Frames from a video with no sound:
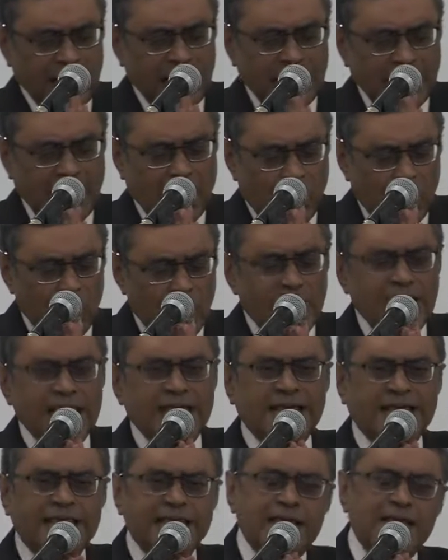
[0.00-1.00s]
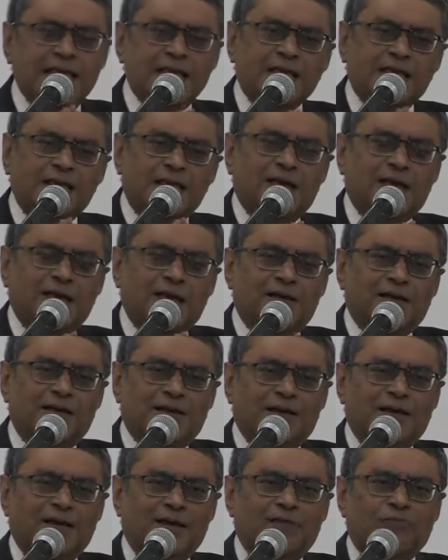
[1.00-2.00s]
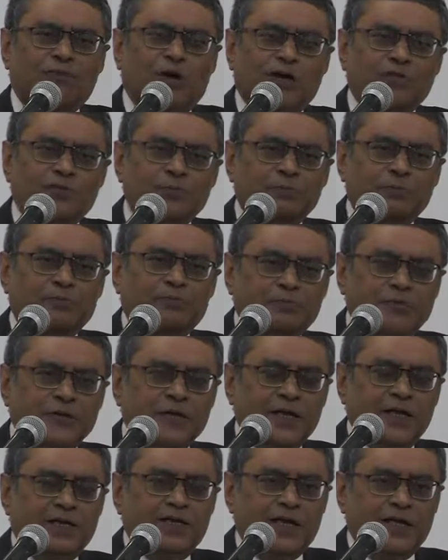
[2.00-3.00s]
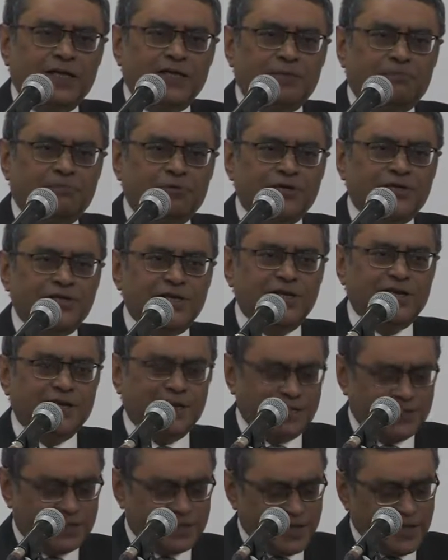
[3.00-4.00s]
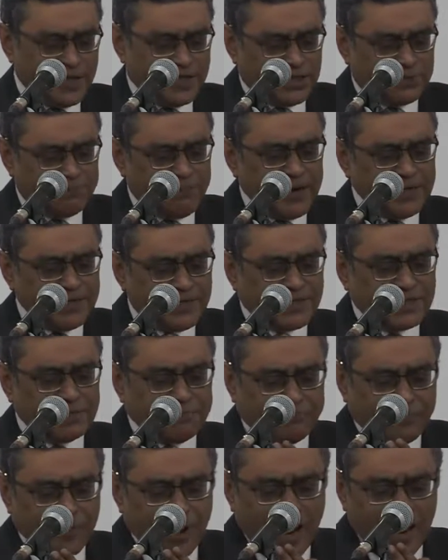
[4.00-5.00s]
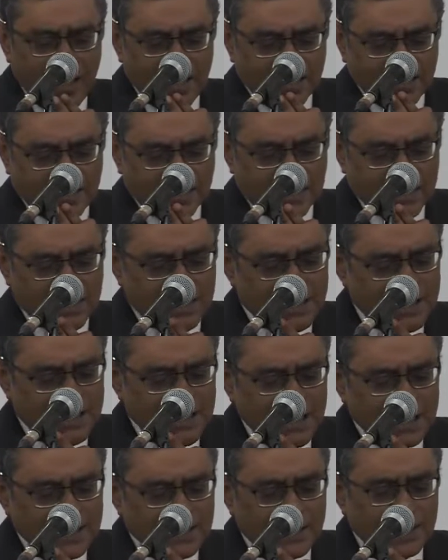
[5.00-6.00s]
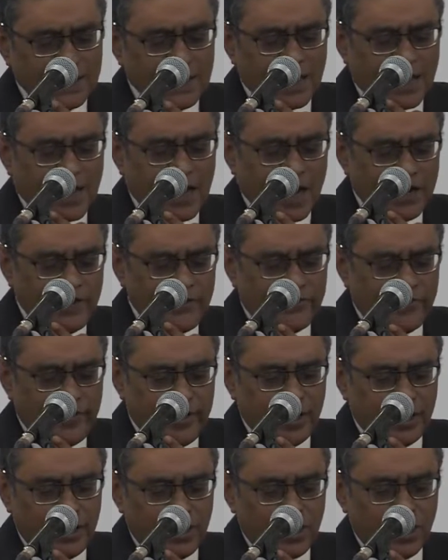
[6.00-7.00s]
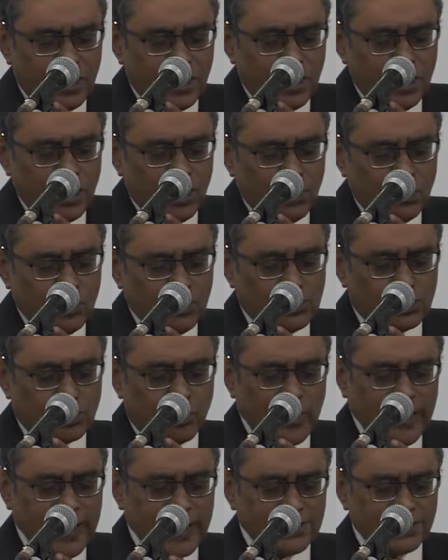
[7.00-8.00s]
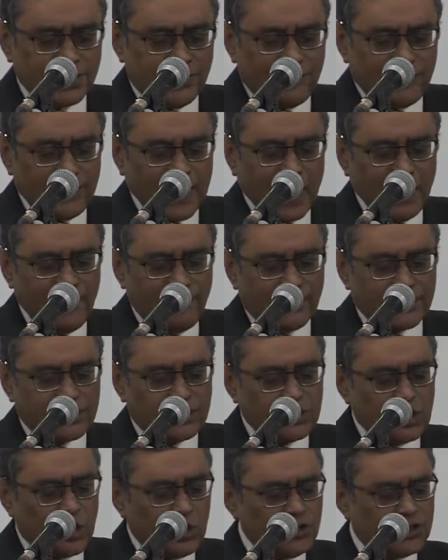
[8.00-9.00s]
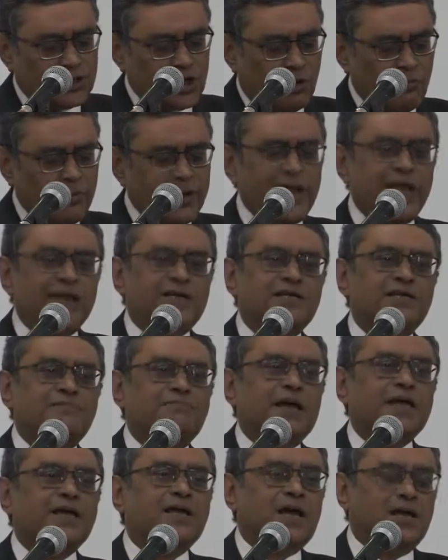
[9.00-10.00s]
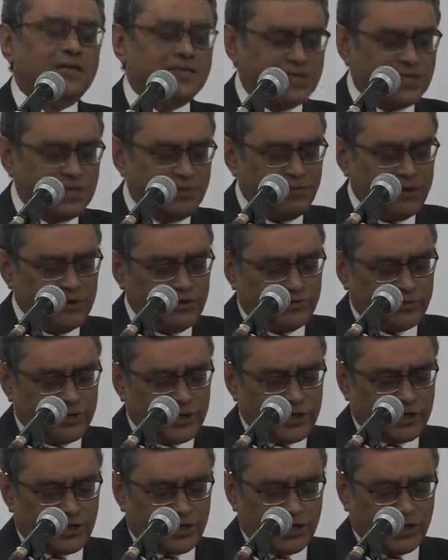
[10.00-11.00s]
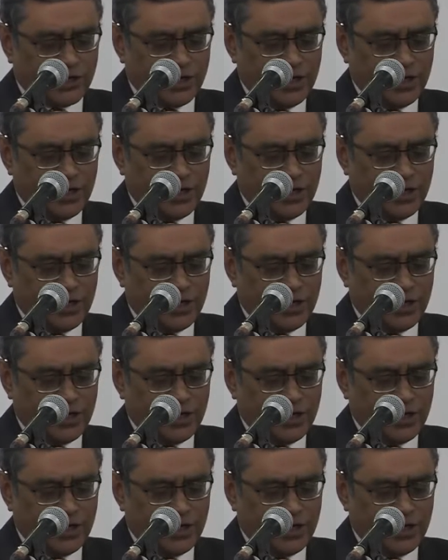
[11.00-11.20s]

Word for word: Now, he in one of the, in, in the proceedings, expressed surprise that in a country whose ways of life are so dominated by custom and tradition,